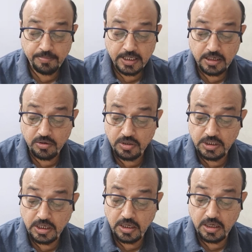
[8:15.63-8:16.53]

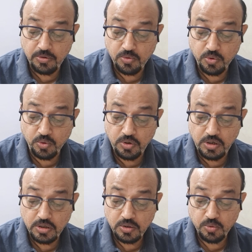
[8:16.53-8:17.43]
Patagonia, a
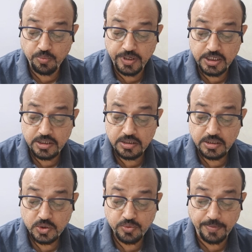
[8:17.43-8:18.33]
cold,
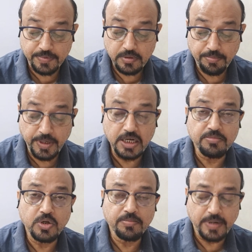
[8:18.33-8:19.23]
wind-swept
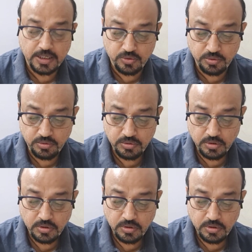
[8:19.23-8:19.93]
Piedmont plateau,